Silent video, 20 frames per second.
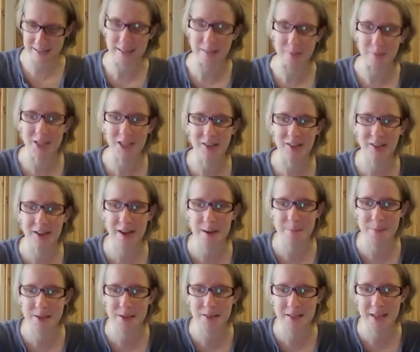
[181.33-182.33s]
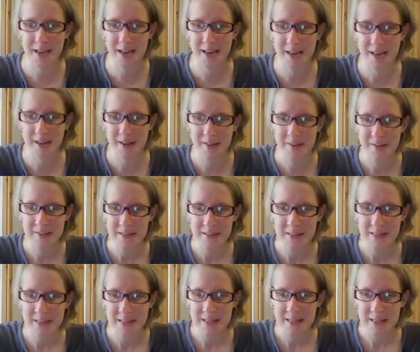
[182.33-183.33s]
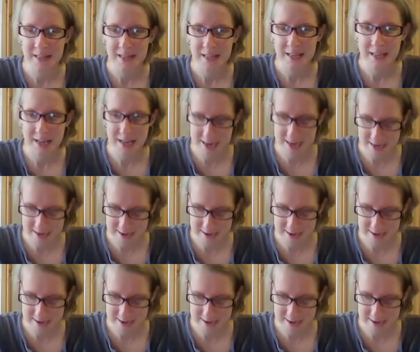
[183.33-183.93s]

chilled out music, and